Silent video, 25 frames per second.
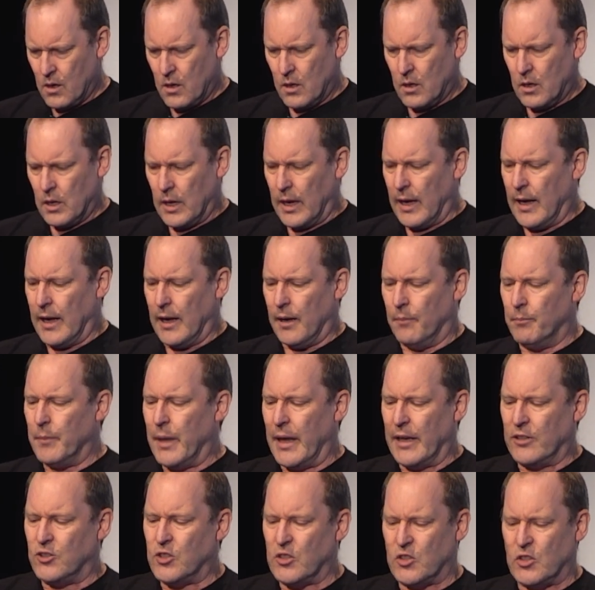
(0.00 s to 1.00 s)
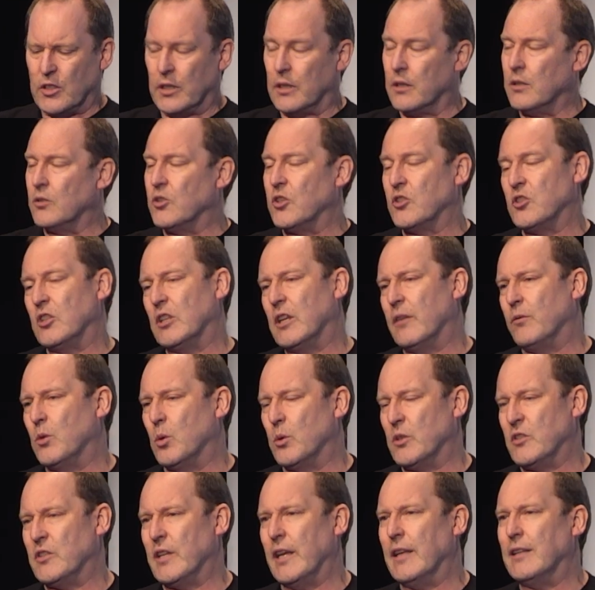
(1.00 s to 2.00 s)
And just to give you a
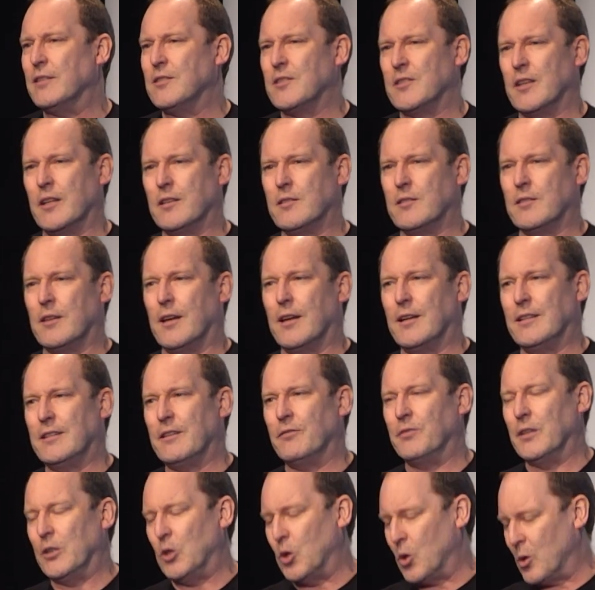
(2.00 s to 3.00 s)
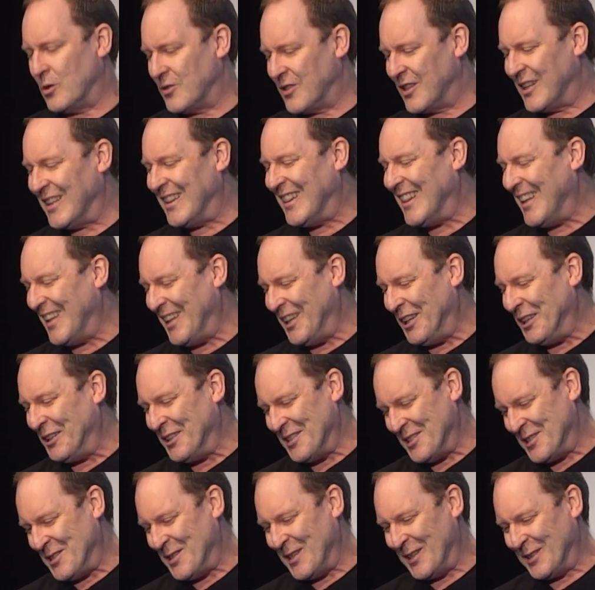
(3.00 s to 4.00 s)
sense, it's definitely not as clean
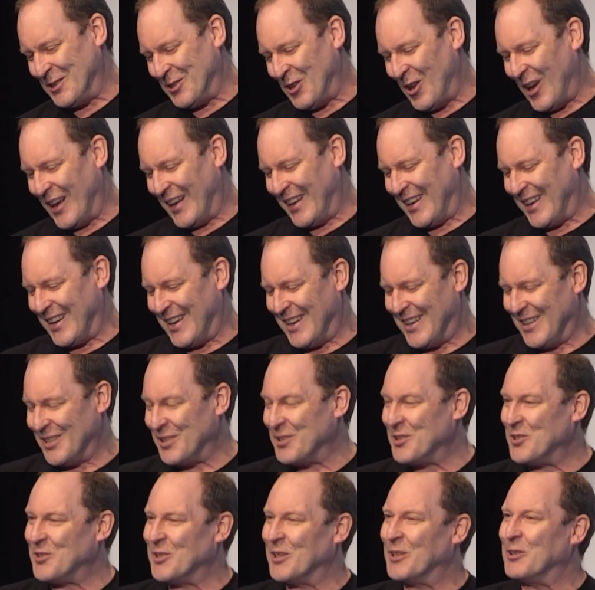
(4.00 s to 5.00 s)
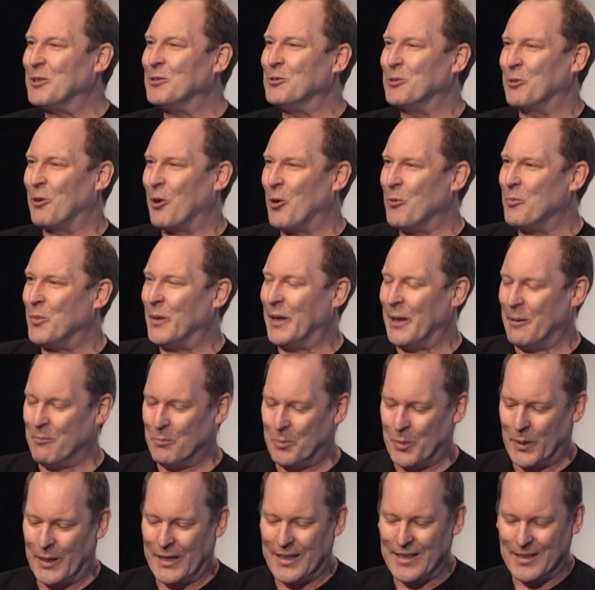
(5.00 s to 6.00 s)
as things like SYCL or
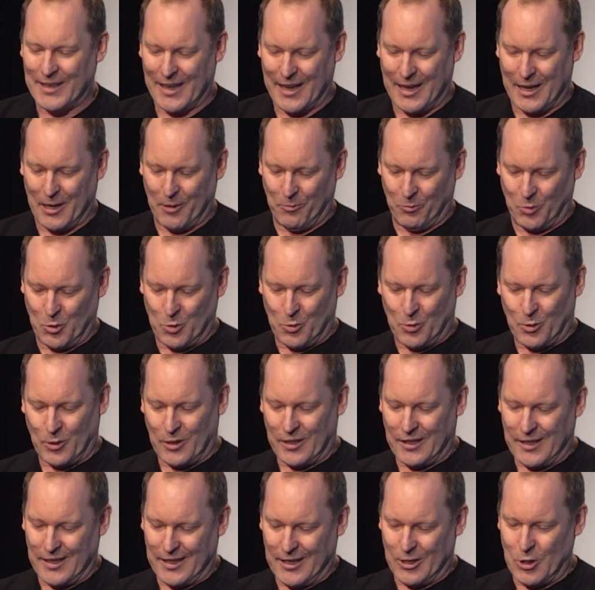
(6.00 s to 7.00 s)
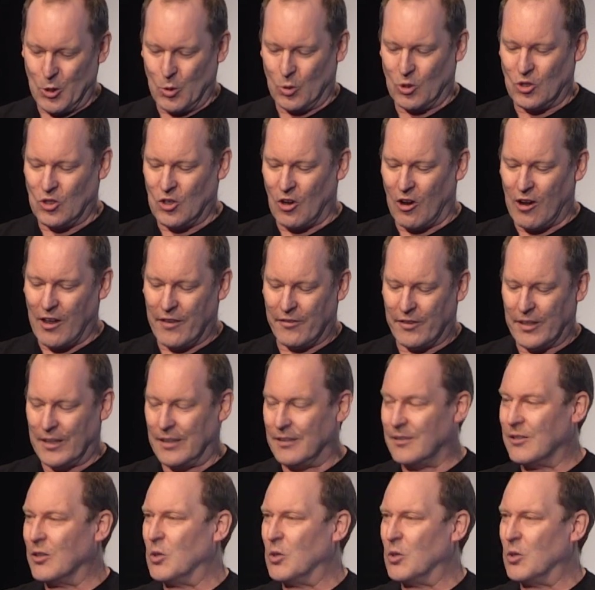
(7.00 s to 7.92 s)
OpenMP. You're diving into the